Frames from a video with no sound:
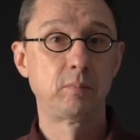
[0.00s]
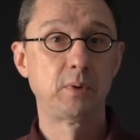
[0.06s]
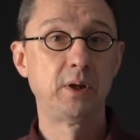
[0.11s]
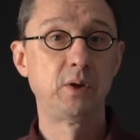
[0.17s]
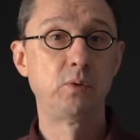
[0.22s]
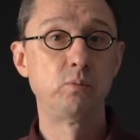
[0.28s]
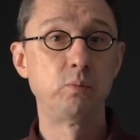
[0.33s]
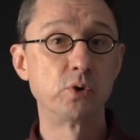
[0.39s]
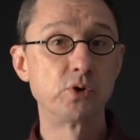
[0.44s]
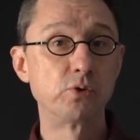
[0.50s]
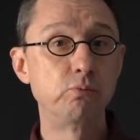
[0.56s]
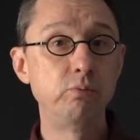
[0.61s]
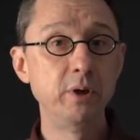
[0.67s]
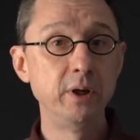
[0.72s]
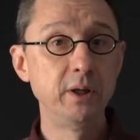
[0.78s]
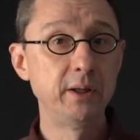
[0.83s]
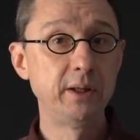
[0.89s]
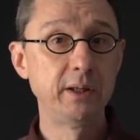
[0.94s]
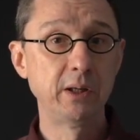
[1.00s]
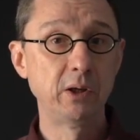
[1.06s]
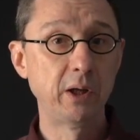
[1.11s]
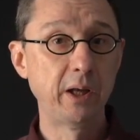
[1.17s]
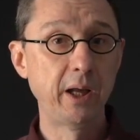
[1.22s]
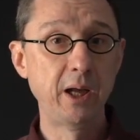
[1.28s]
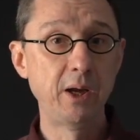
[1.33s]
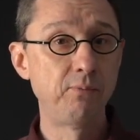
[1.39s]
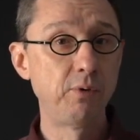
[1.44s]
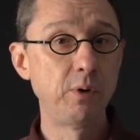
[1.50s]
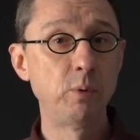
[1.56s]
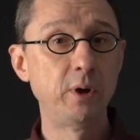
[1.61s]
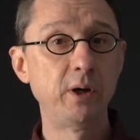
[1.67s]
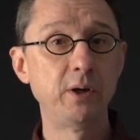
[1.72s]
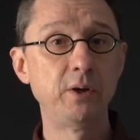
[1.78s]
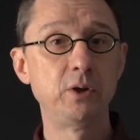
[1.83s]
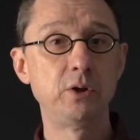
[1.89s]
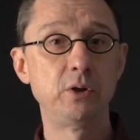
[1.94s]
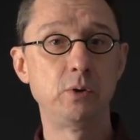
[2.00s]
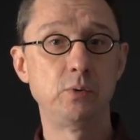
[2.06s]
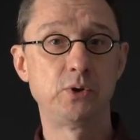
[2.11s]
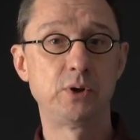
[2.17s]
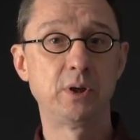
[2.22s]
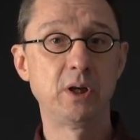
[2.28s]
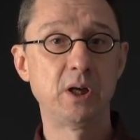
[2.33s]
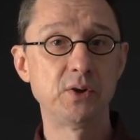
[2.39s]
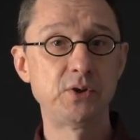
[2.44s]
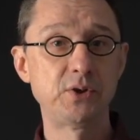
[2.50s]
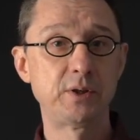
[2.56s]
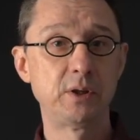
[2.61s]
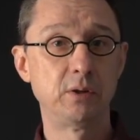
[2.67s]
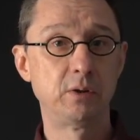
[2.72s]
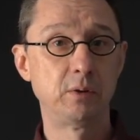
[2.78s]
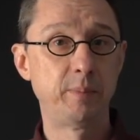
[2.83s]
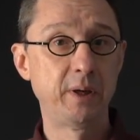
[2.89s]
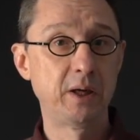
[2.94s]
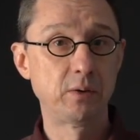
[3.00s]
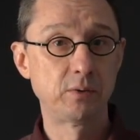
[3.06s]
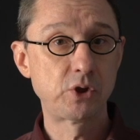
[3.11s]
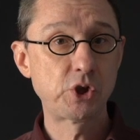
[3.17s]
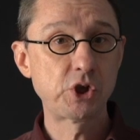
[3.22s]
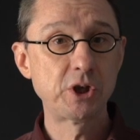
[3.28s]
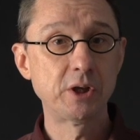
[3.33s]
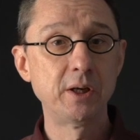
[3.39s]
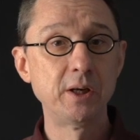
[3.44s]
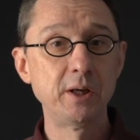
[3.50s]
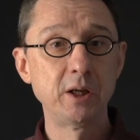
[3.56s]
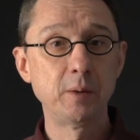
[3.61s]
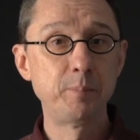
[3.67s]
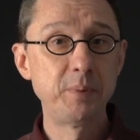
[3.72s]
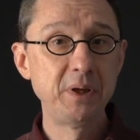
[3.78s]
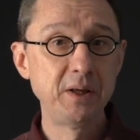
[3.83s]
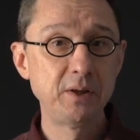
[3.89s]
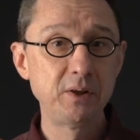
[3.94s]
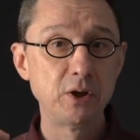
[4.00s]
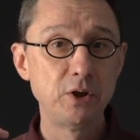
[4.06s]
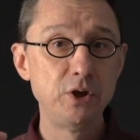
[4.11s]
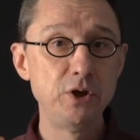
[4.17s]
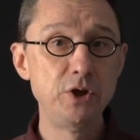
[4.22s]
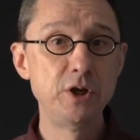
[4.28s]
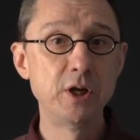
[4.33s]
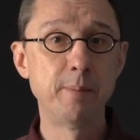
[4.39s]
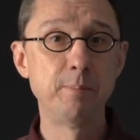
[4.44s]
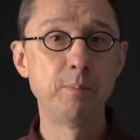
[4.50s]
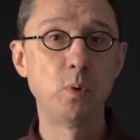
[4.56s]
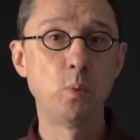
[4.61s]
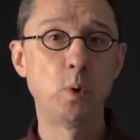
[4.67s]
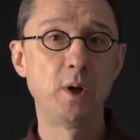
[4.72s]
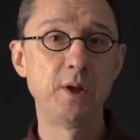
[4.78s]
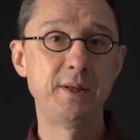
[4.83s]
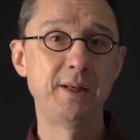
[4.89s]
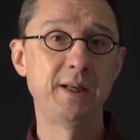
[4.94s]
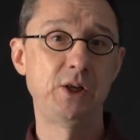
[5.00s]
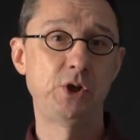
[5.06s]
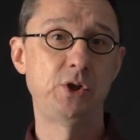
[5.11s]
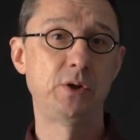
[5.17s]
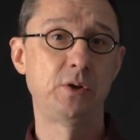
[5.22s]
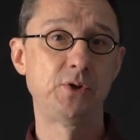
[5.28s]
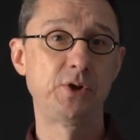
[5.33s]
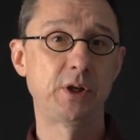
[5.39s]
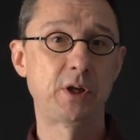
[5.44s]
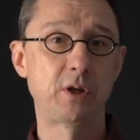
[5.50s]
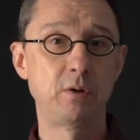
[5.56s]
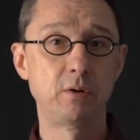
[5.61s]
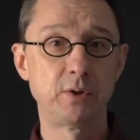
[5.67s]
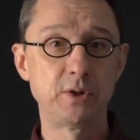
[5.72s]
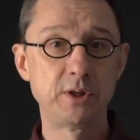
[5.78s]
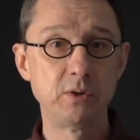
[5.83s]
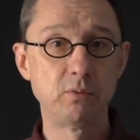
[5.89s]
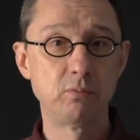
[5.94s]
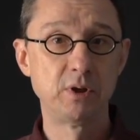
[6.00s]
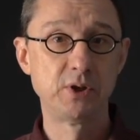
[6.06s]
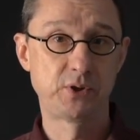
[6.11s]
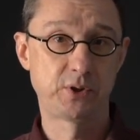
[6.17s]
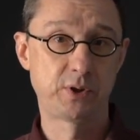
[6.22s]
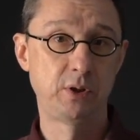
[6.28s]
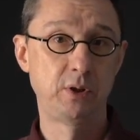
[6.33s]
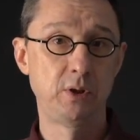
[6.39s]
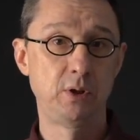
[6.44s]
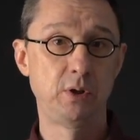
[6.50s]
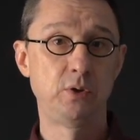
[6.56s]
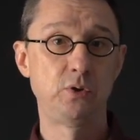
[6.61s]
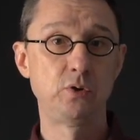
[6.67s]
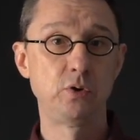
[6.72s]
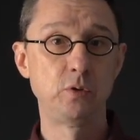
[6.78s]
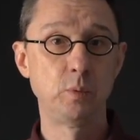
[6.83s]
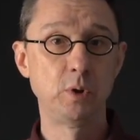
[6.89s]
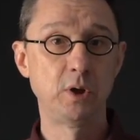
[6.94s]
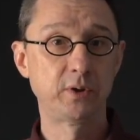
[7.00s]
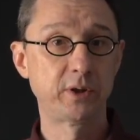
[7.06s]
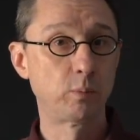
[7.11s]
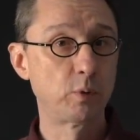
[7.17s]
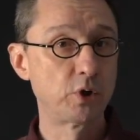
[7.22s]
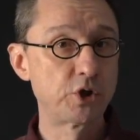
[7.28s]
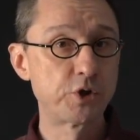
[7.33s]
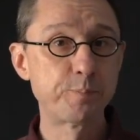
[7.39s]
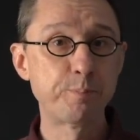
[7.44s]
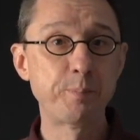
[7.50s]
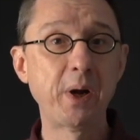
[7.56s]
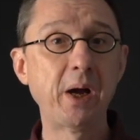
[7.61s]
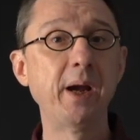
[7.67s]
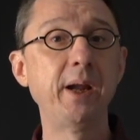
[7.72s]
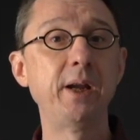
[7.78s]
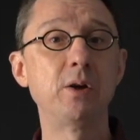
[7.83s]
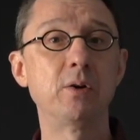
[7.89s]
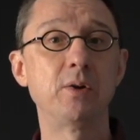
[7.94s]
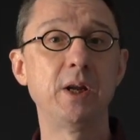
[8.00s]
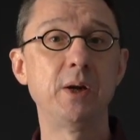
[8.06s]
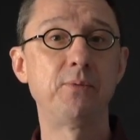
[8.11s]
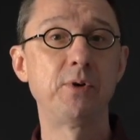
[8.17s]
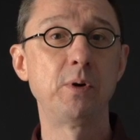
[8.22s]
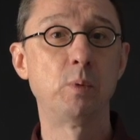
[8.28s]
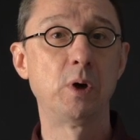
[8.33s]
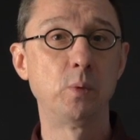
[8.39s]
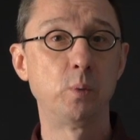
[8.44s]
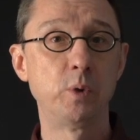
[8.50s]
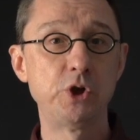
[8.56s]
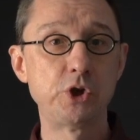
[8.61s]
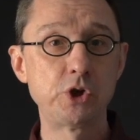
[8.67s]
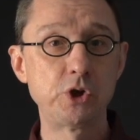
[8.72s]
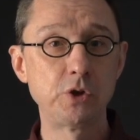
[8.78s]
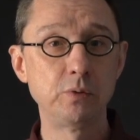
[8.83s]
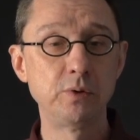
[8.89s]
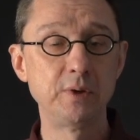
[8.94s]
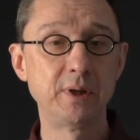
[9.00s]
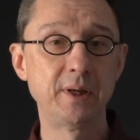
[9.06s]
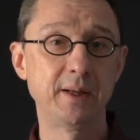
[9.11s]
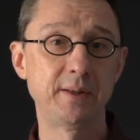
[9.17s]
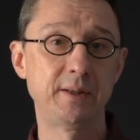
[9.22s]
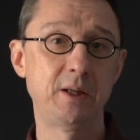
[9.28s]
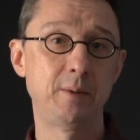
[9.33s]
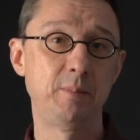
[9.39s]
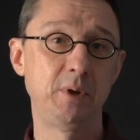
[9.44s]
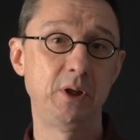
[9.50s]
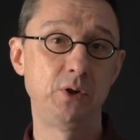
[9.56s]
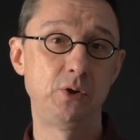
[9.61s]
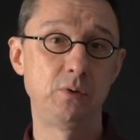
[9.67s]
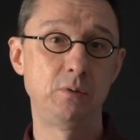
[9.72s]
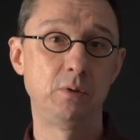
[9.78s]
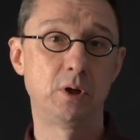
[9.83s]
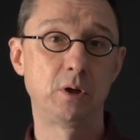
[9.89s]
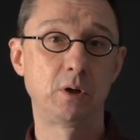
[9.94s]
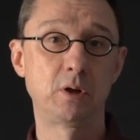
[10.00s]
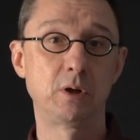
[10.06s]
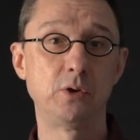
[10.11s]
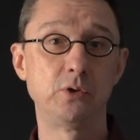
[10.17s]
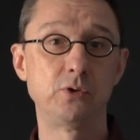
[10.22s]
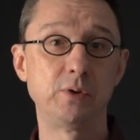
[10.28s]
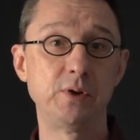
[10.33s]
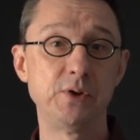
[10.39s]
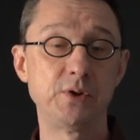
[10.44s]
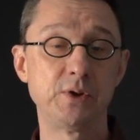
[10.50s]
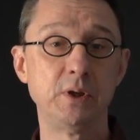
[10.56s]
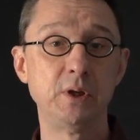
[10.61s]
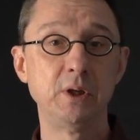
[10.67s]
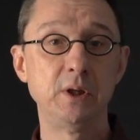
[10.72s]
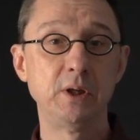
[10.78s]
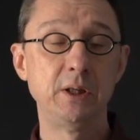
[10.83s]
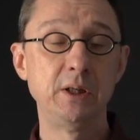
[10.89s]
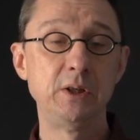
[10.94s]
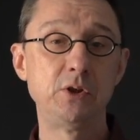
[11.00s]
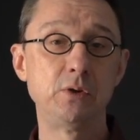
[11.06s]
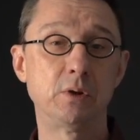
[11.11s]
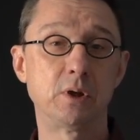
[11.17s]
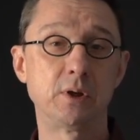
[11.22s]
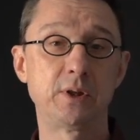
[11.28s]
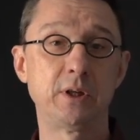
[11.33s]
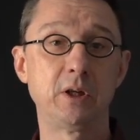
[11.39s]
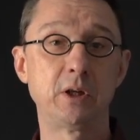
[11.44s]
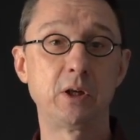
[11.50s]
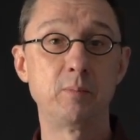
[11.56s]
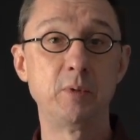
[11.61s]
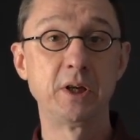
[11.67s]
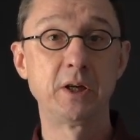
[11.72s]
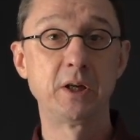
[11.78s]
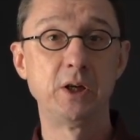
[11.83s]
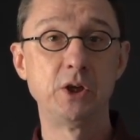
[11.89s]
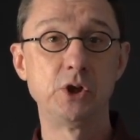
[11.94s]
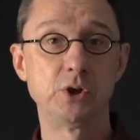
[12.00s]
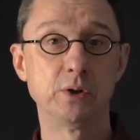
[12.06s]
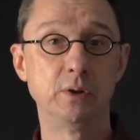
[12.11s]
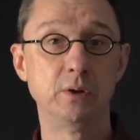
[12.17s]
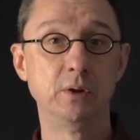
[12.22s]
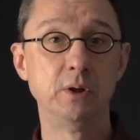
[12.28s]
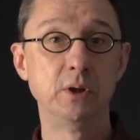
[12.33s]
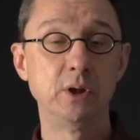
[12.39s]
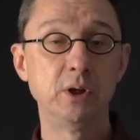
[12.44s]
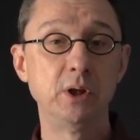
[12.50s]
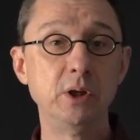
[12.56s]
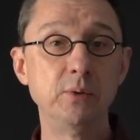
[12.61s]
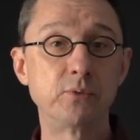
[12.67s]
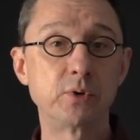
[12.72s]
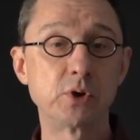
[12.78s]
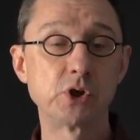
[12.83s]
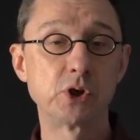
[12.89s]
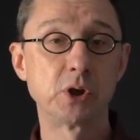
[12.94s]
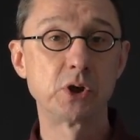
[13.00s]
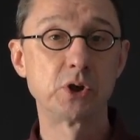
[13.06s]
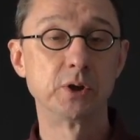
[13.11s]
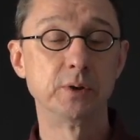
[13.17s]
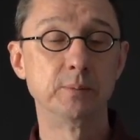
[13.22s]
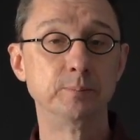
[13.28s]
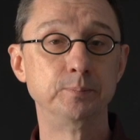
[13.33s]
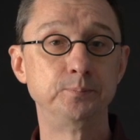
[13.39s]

It was really everywhere in the news the last year about China being the #1 national security risk to the world. They were spying on everyone. We shouldn't get them into our countries, into our telecommunication infrastructure.